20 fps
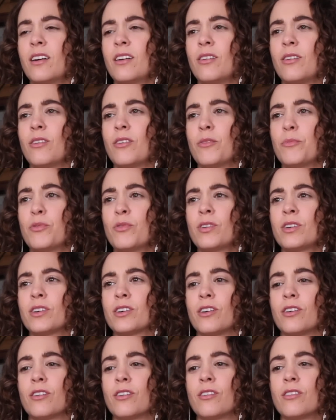Oh, poor
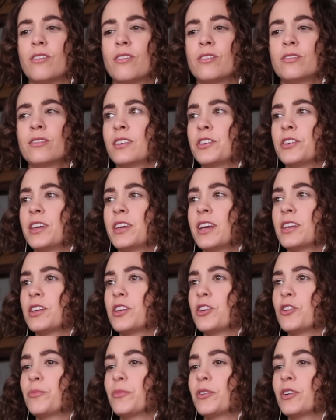girl. You can't
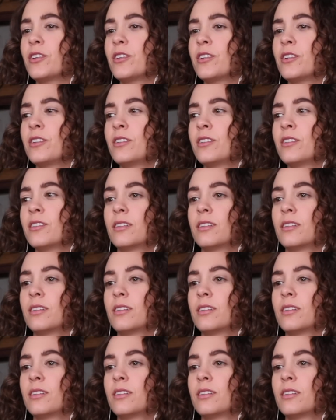humor her?